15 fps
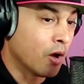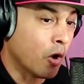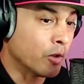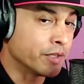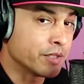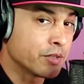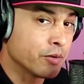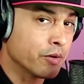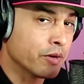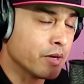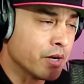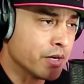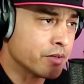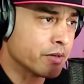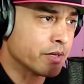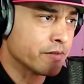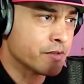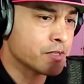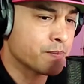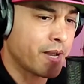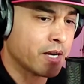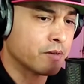Only 200 of
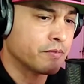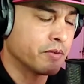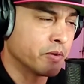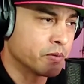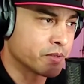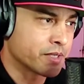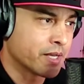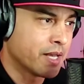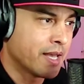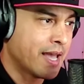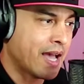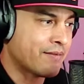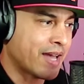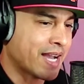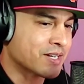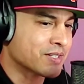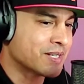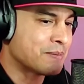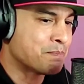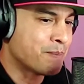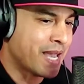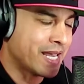these microphones have
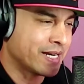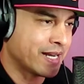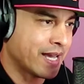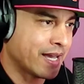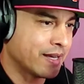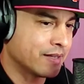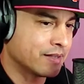actually made it